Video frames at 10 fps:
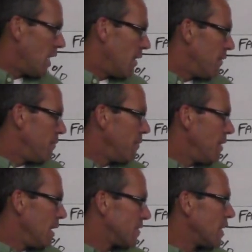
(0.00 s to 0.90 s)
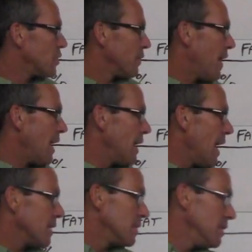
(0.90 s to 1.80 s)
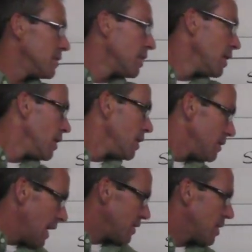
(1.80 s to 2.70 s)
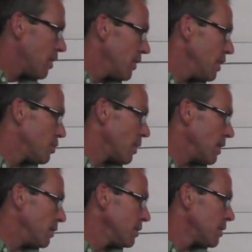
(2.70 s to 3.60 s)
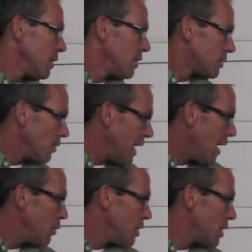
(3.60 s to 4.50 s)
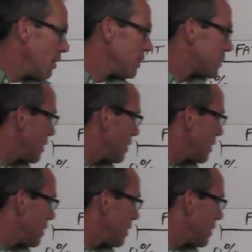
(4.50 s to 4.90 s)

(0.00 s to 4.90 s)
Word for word: uh, essential fatty acids, takes care of the adrenals. So now when you go to